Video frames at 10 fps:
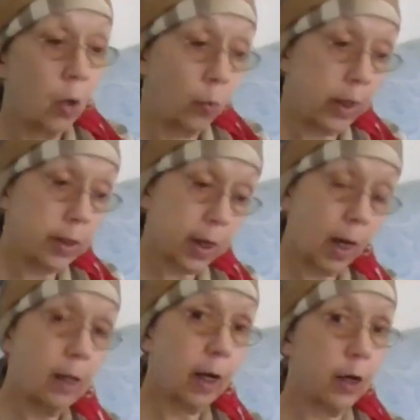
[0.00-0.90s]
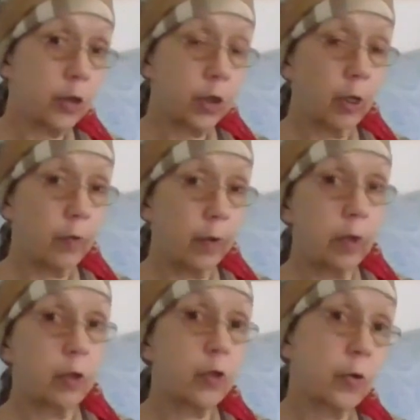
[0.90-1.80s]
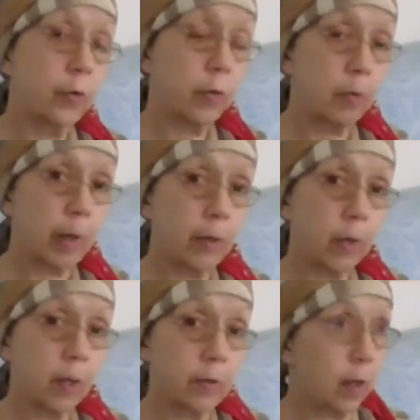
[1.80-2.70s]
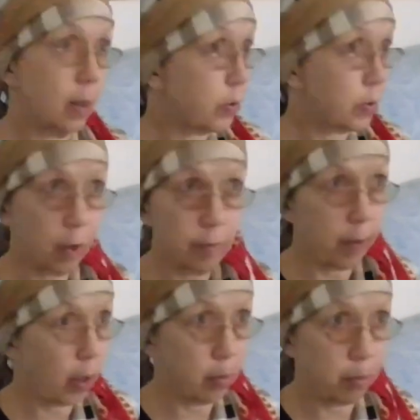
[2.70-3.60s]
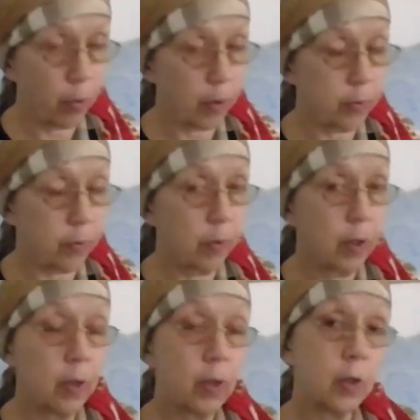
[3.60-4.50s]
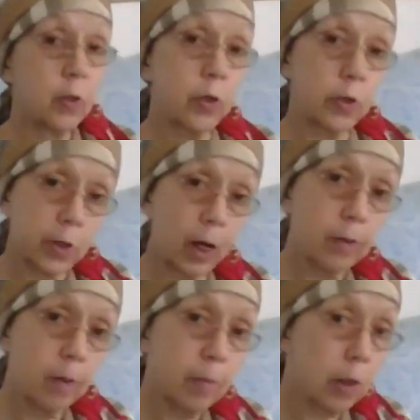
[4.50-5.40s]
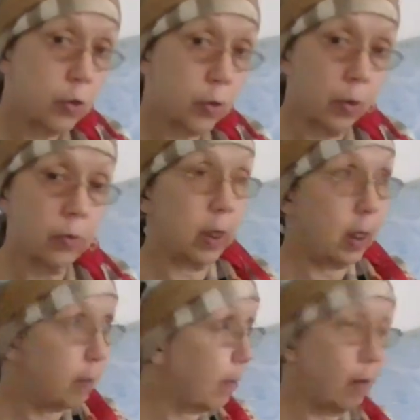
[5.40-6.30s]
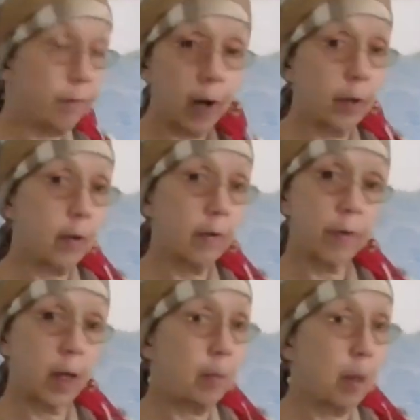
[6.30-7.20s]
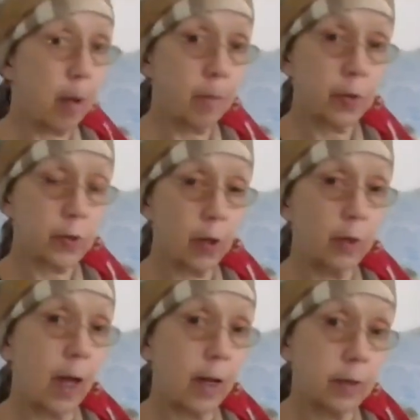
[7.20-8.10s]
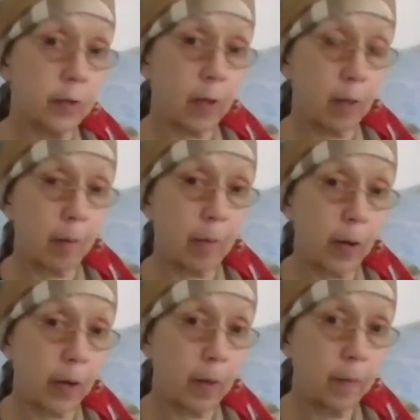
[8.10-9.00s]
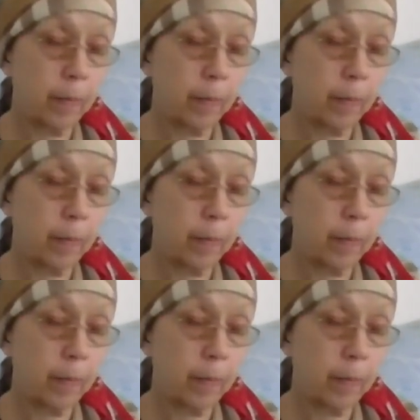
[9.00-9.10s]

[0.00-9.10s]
We tell our children the truth about this, and it's so very important to tell them the truth, even if other family members are lying to them about it.